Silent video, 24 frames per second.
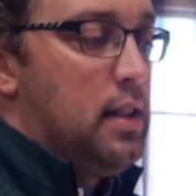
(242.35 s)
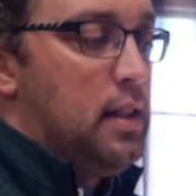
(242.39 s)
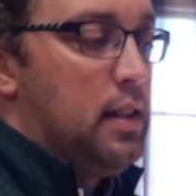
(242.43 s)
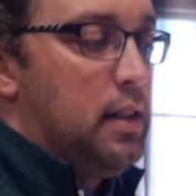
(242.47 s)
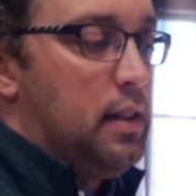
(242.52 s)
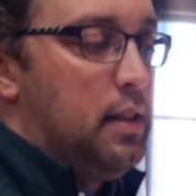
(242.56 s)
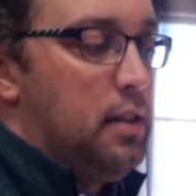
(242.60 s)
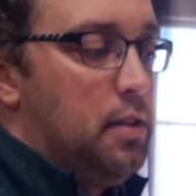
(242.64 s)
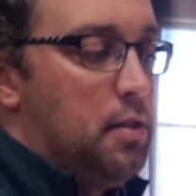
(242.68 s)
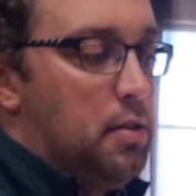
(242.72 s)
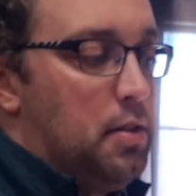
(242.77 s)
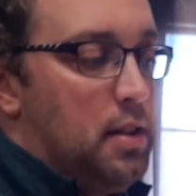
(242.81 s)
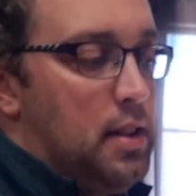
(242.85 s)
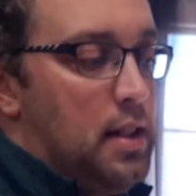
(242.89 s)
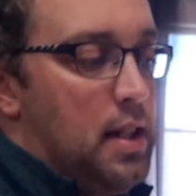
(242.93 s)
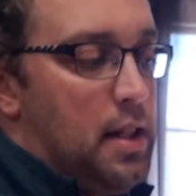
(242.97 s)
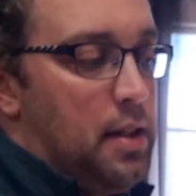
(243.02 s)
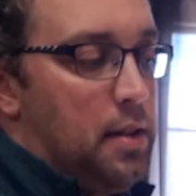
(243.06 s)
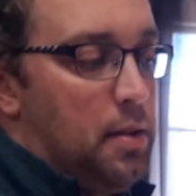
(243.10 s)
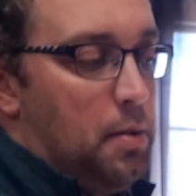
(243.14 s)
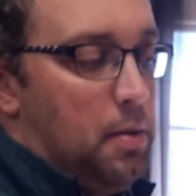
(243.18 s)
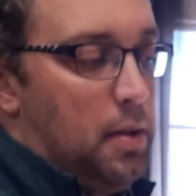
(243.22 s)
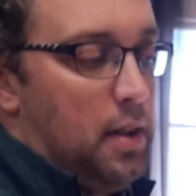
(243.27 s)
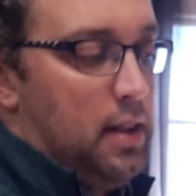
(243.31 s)
You do
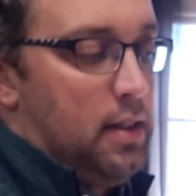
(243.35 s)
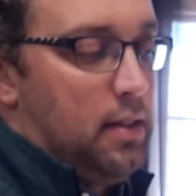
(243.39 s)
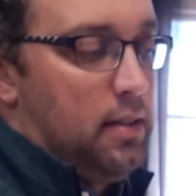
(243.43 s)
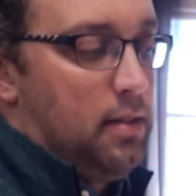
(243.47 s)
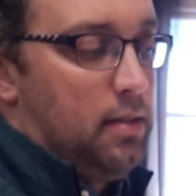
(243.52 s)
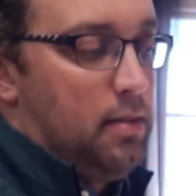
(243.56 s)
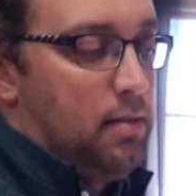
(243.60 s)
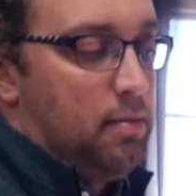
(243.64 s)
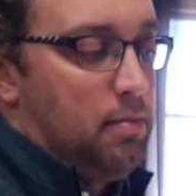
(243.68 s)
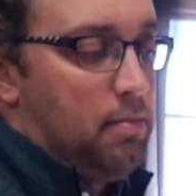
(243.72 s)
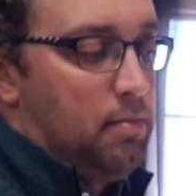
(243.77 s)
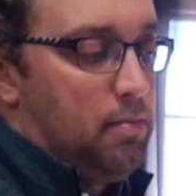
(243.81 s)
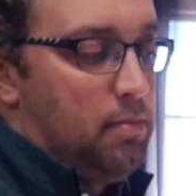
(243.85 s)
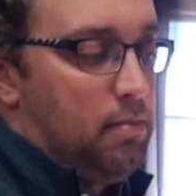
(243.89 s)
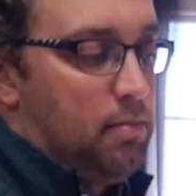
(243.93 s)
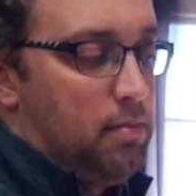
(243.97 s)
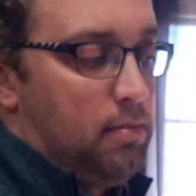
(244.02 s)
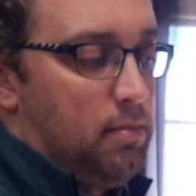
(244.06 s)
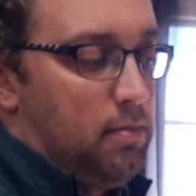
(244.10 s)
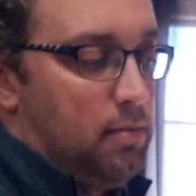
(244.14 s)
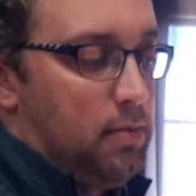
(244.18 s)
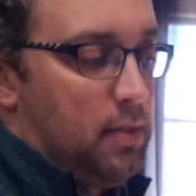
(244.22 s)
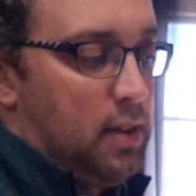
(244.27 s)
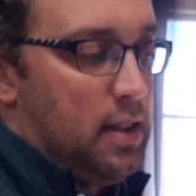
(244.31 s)
another one,
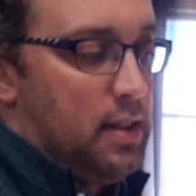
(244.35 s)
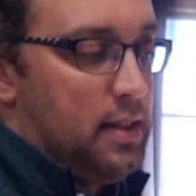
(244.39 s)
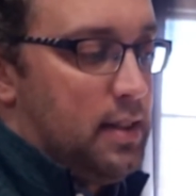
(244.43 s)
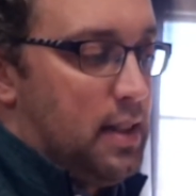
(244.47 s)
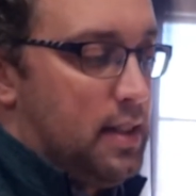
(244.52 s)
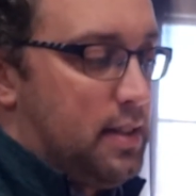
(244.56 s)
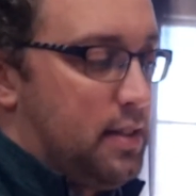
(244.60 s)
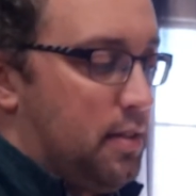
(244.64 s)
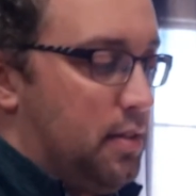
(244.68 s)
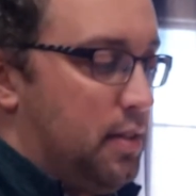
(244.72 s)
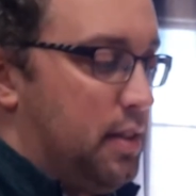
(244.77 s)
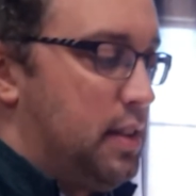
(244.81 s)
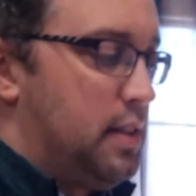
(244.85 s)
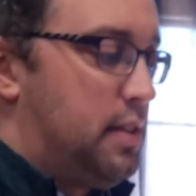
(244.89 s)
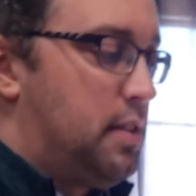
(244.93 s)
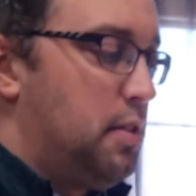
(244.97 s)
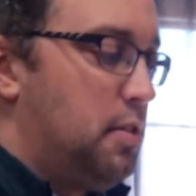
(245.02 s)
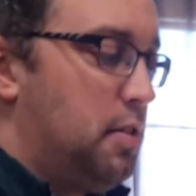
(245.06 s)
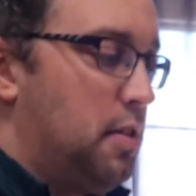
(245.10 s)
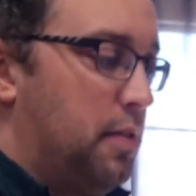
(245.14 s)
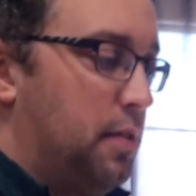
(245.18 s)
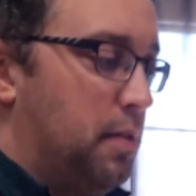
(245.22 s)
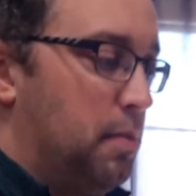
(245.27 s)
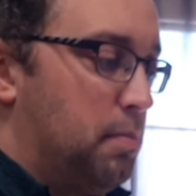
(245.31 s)
because that's only
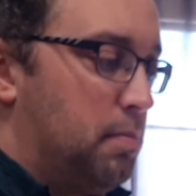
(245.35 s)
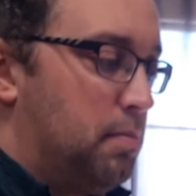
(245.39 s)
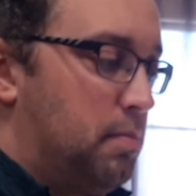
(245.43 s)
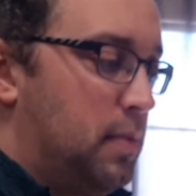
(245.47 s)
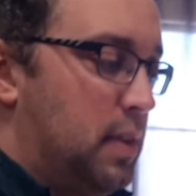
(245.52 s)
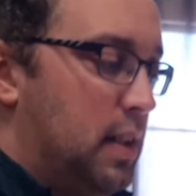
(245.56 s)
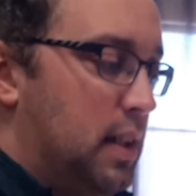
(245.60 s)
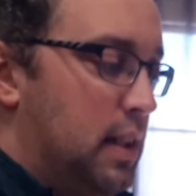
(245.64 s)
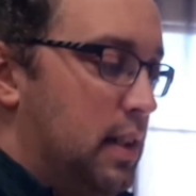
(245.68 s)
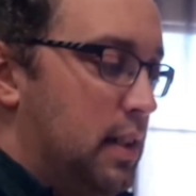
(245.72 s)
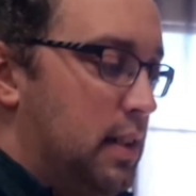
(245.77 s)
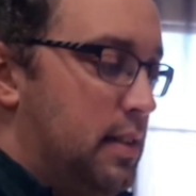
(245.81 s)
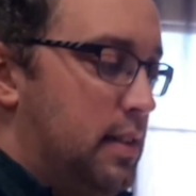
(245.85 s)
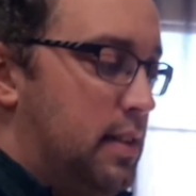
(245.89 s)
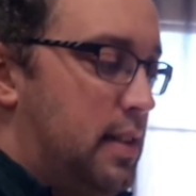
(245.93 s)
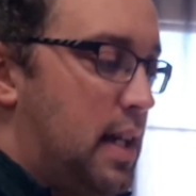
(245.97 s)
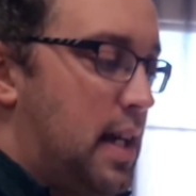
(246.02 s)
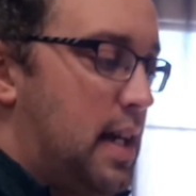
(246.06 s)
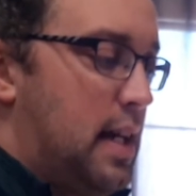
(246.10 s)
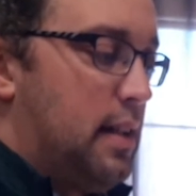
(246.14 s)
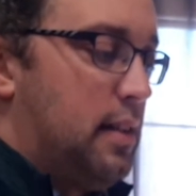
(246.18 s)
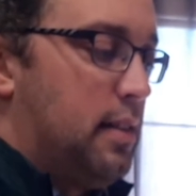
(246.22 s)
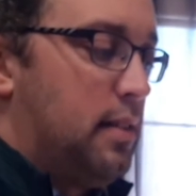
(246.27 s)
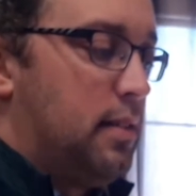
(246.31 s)
2 of them,
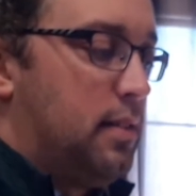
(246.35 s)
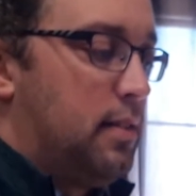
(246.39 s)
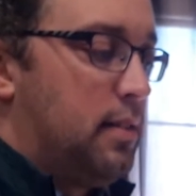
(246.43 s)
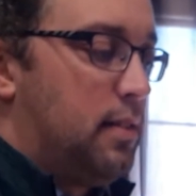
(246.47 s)
10.